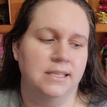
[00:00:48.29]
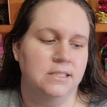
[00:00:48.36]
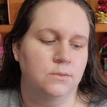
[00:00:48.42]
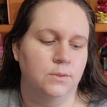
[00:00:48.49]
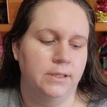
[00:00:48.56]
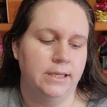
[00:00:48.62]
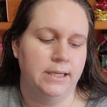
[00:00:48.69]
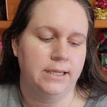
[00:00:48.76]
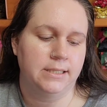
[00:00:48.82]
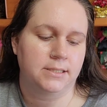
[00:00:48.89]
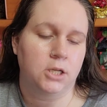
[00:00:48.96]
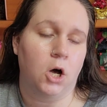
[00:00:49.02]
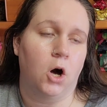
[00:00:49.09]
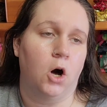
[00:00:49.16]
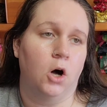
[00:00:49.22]
This one
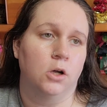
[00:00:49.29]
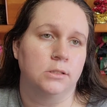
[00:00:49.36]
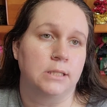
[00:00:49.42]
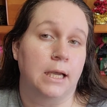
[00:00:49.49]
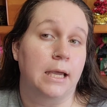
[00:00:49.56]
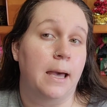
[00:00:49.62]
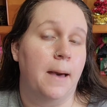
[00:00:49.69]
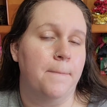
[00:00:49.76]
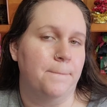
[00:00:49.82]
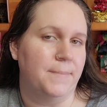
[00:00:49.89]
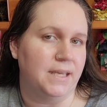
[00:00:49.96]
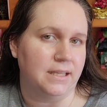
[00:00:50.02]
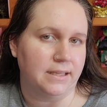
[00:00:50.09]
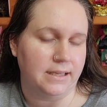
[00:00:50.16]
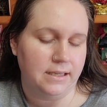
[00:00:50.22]
is called
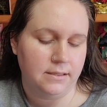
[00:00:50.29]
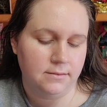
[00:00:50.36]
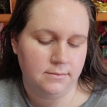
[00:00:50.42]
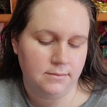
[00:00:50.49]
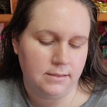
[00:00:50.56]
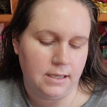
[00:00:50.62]
Chameleon.